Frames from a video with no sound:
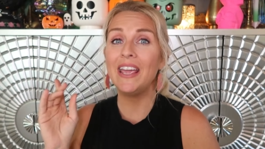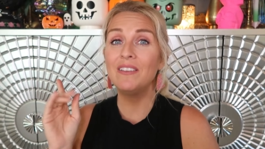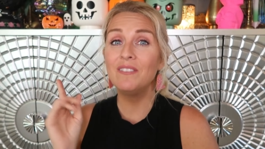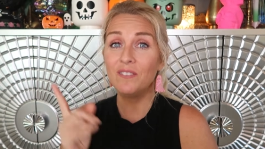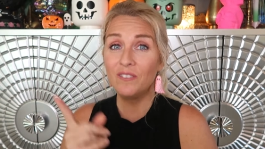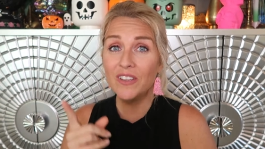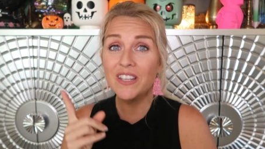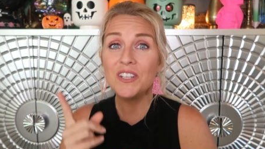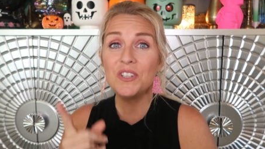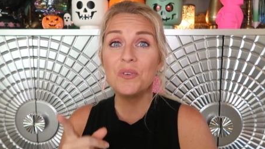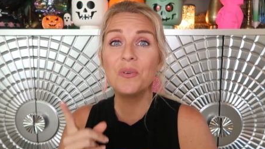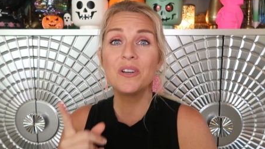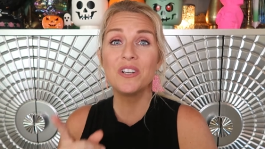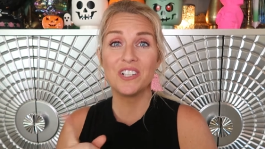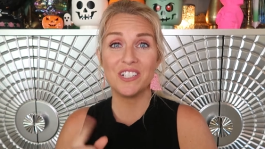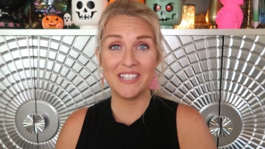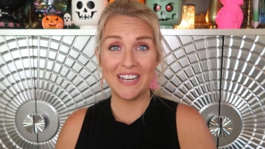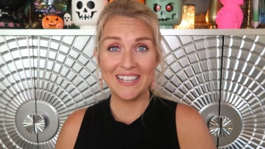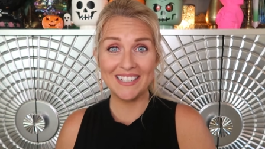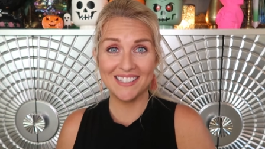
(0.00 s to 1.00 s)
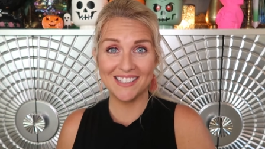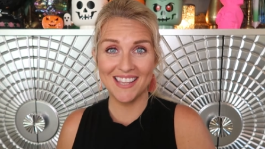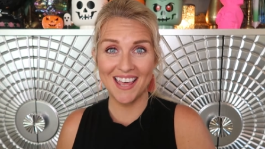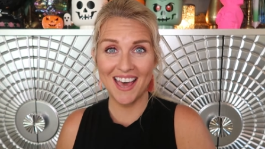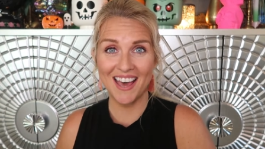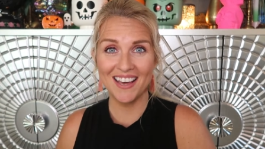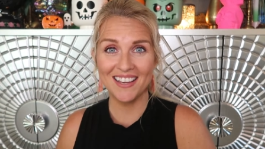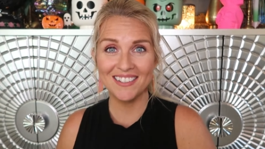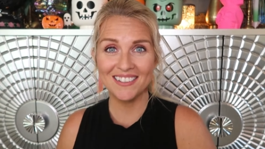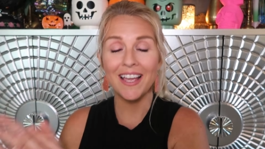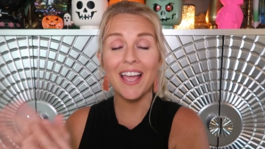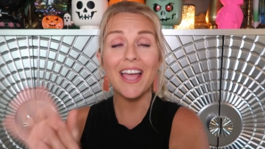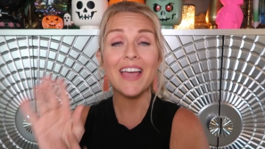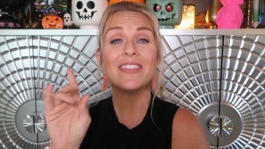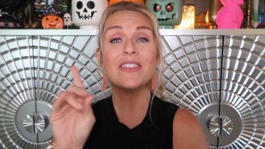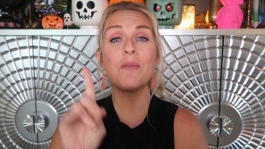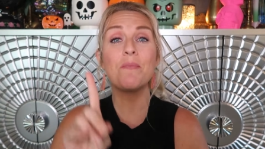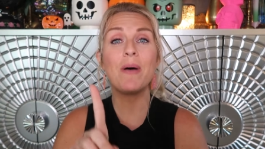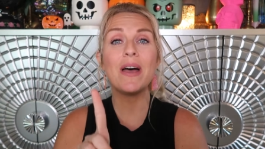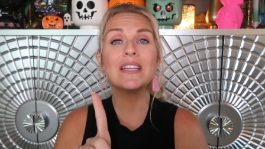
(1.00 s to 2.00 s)
and Vendoo understands that.
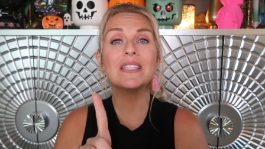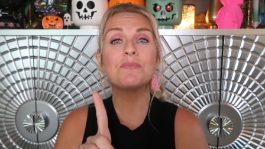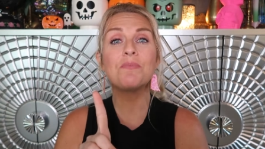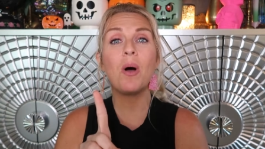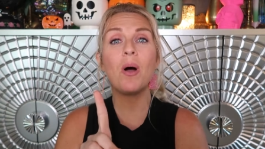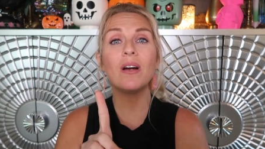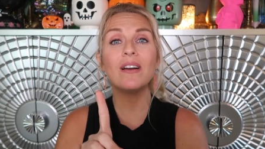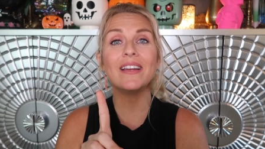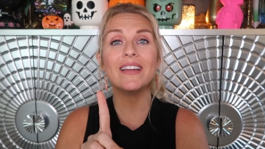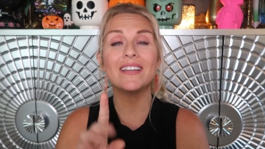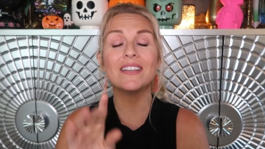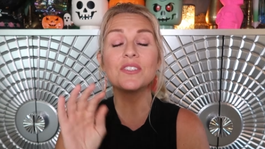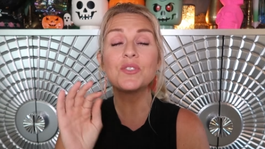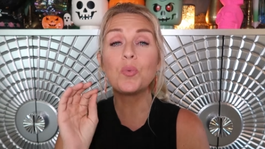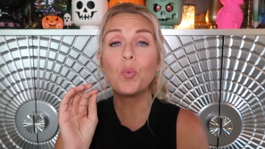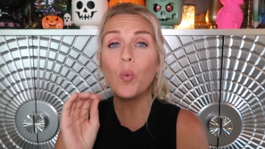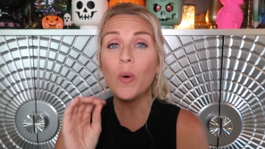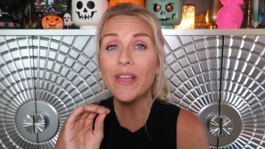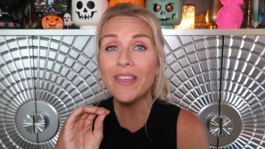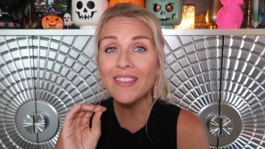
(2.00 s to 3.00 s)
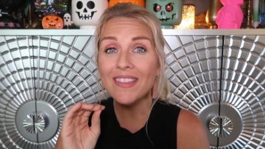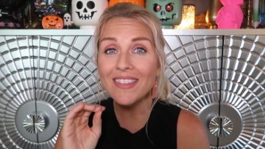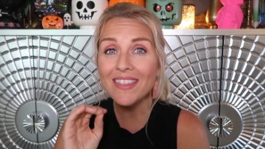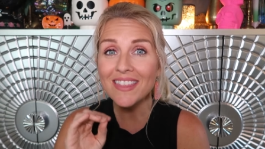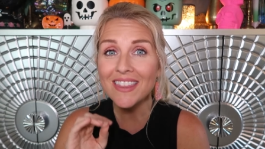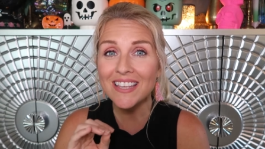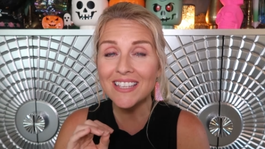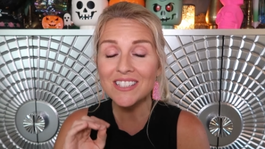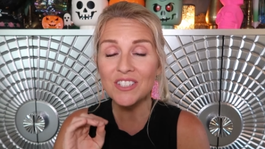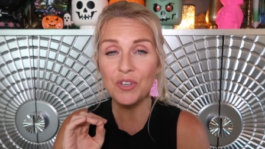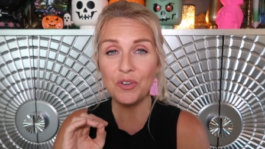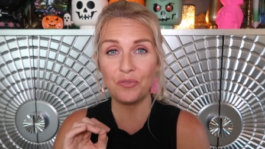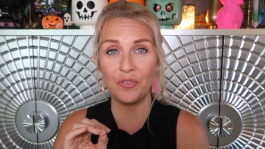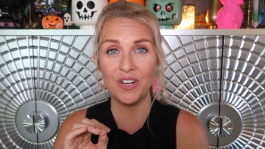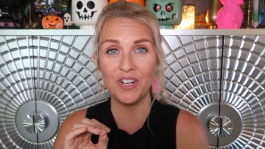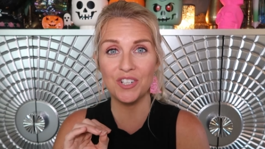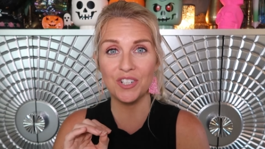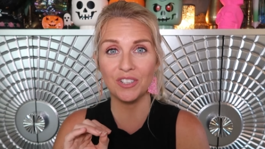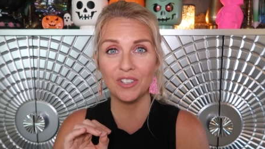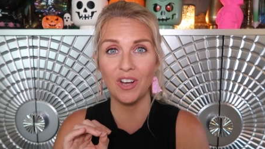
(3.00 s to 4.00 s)
And the best part is, when this new
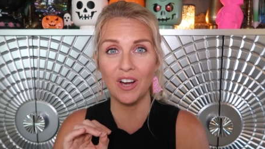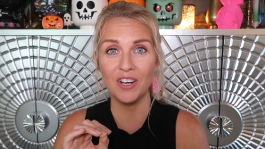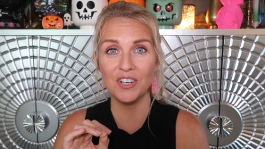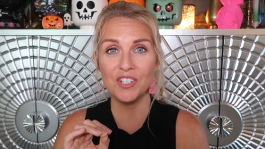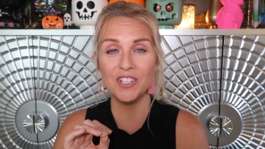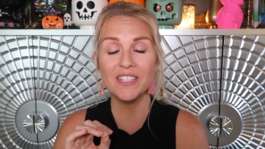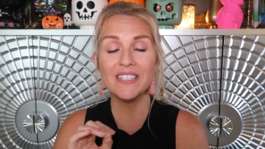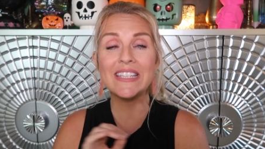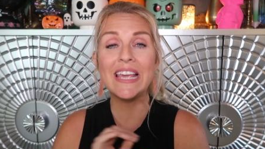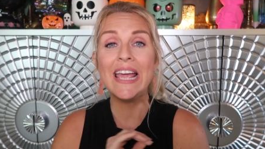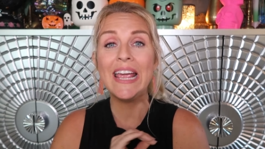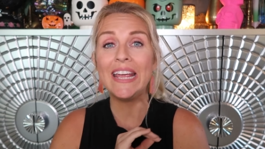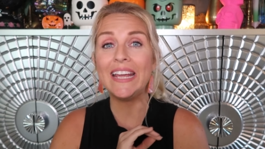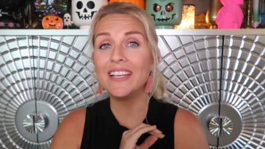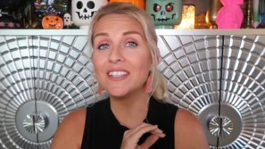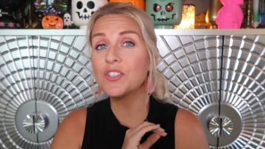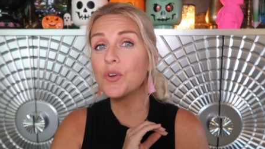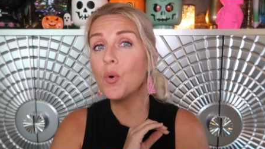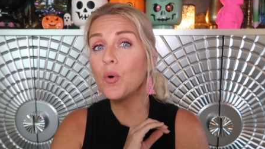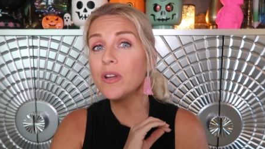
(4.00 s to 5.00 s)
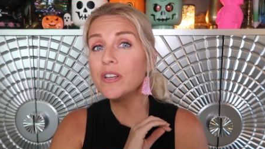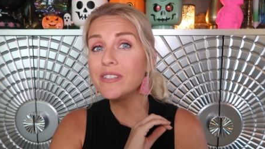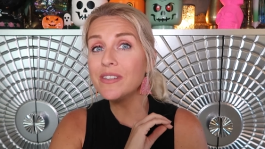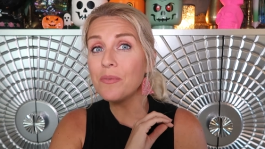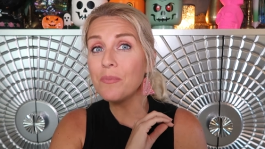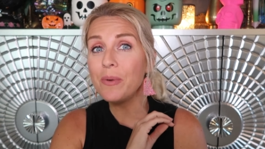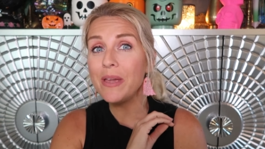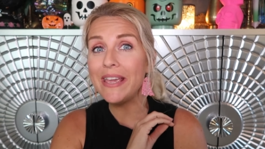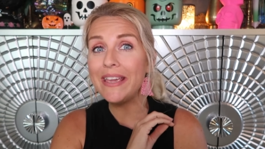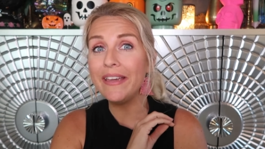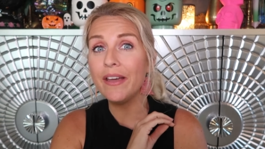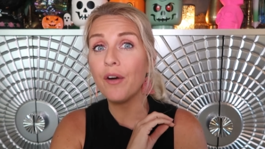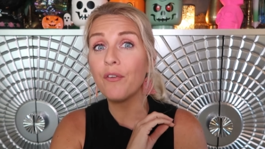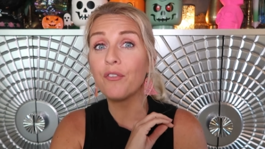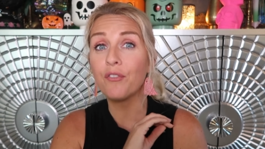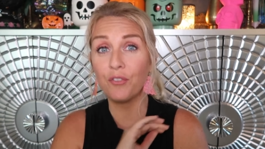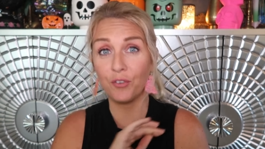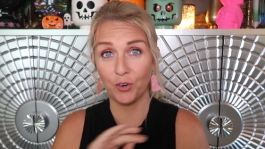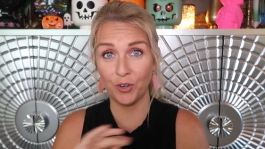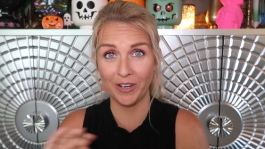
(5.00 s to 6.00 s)
feature launches, it's going to be
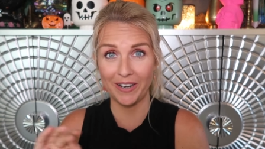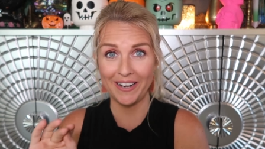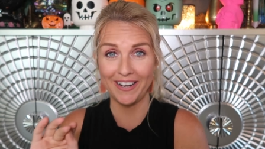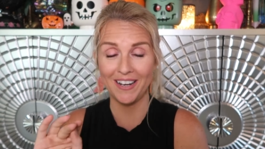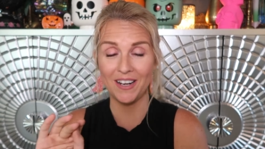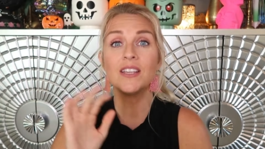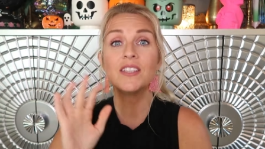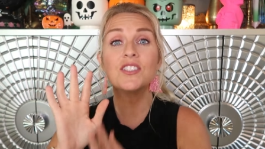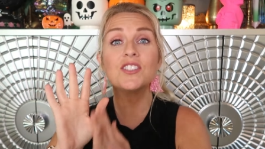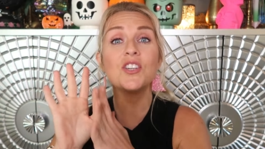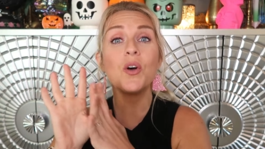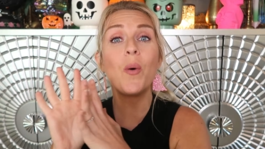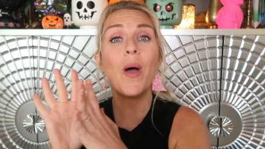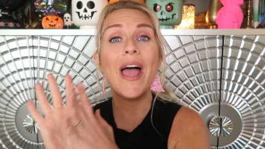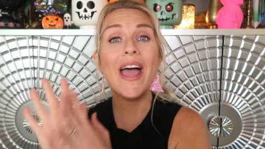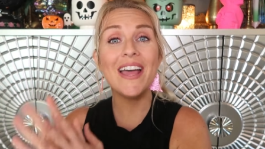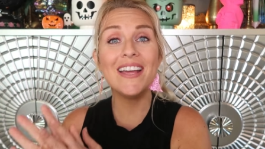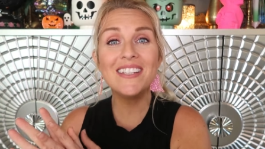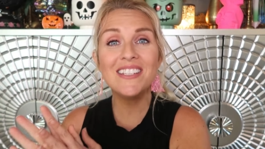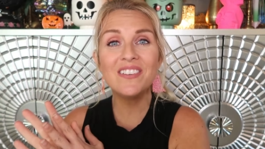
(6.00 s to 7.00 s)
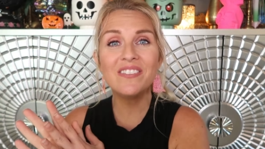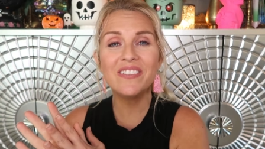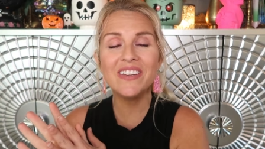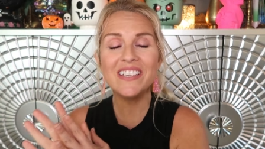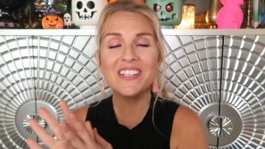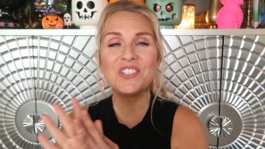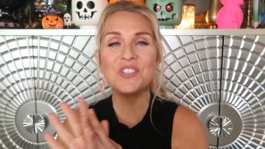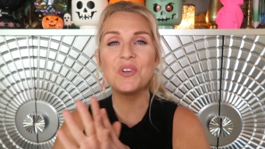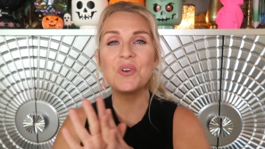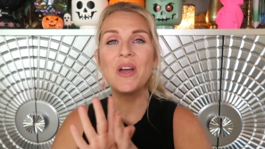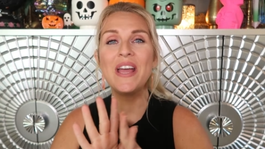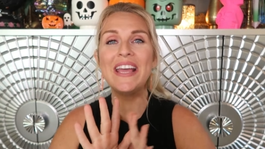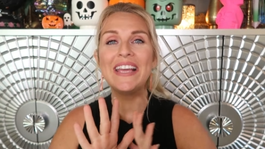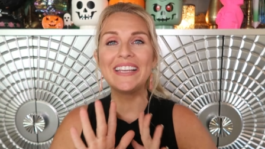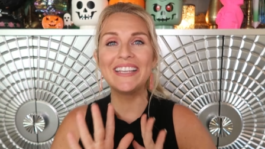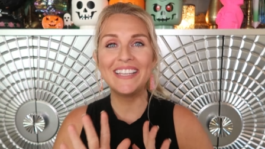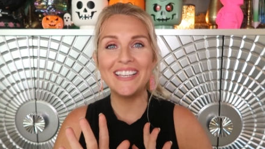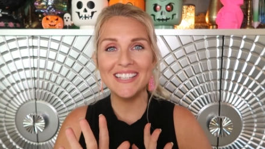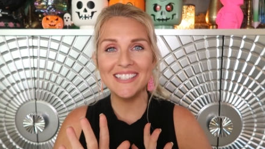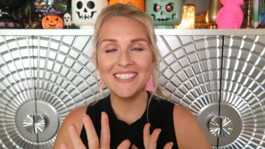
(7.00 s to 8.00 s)
free. So head to Vendoo,
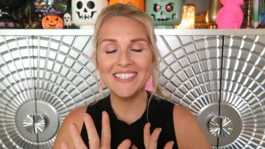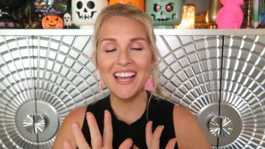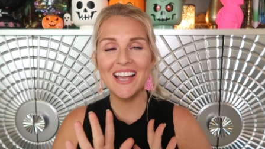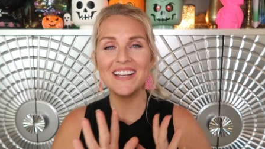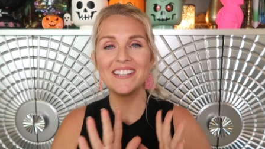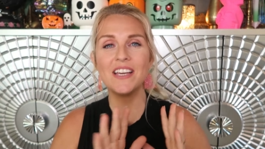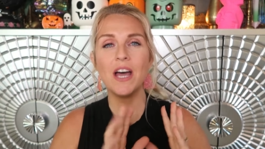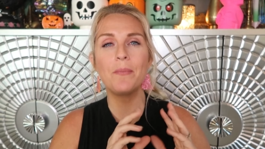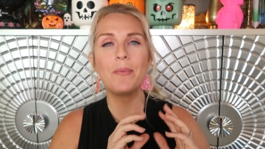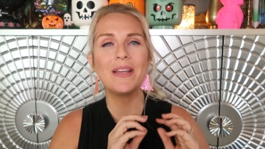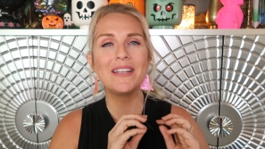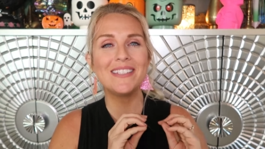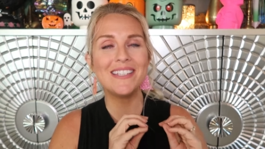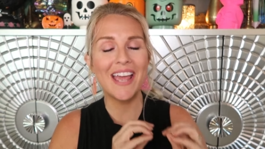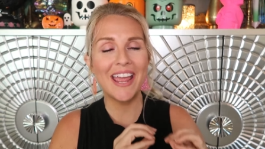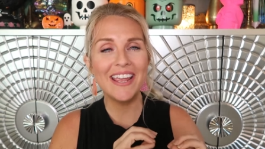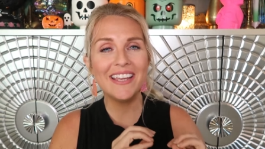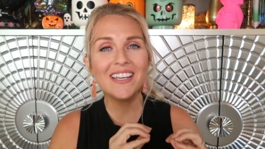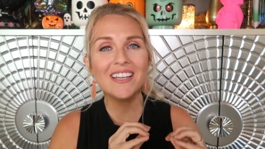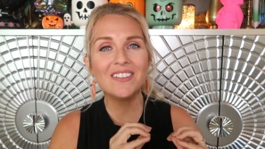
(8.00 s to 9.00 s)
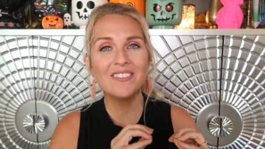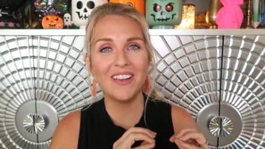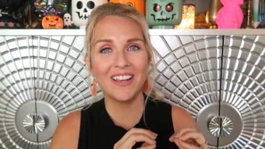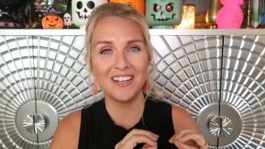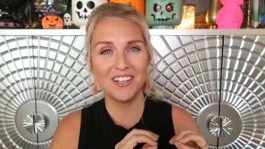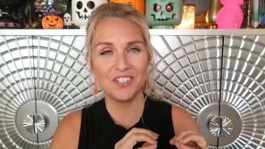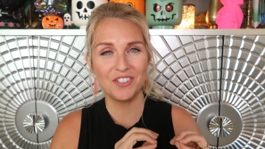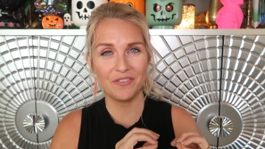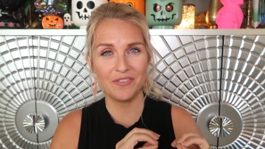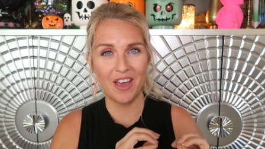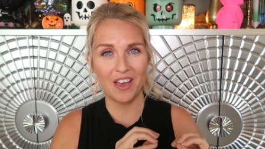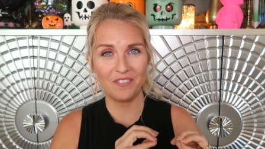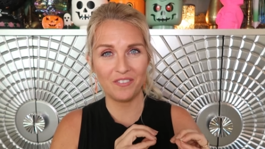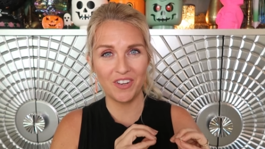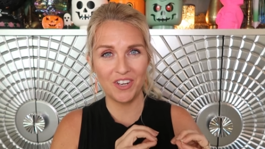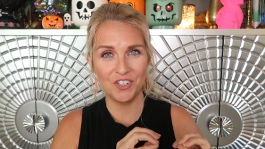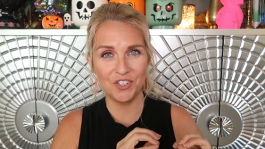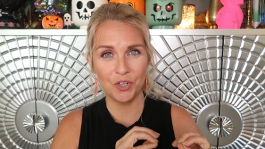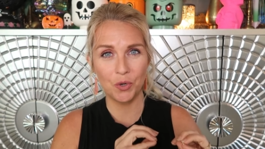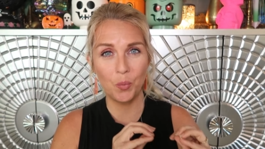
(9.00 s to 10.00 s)
get signed up, and take advantage of that
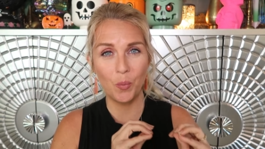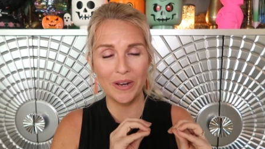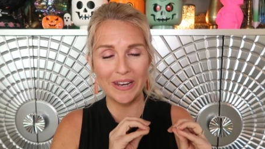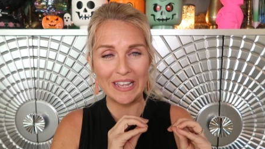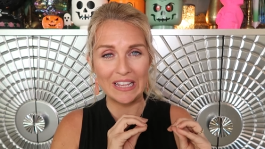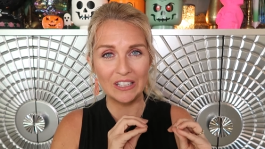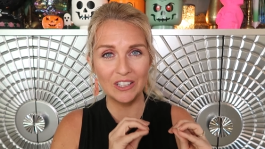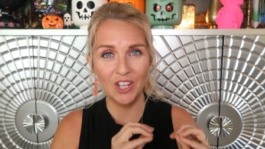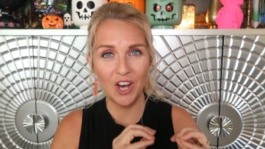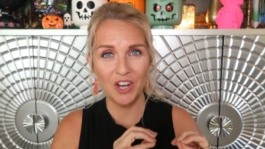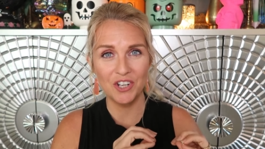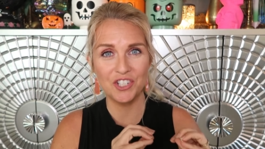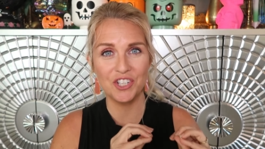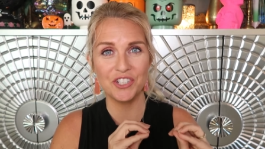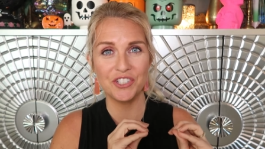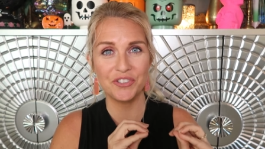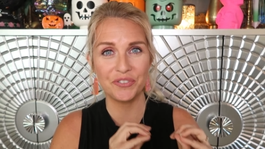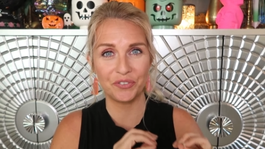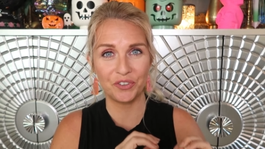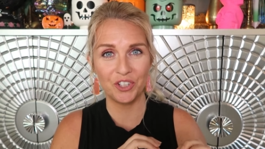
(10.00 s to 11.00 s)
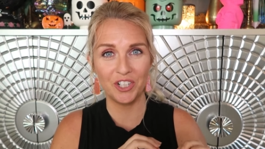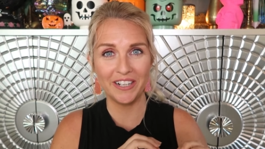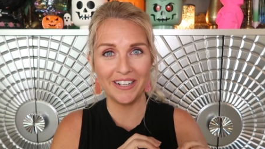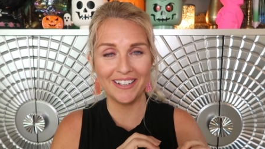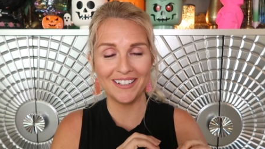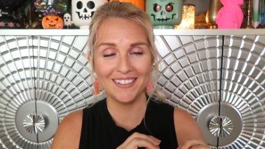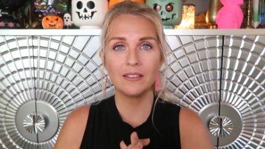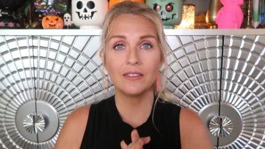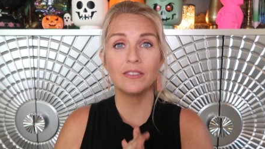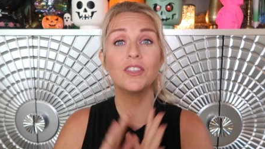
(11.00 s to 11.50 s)
feature when it launches free.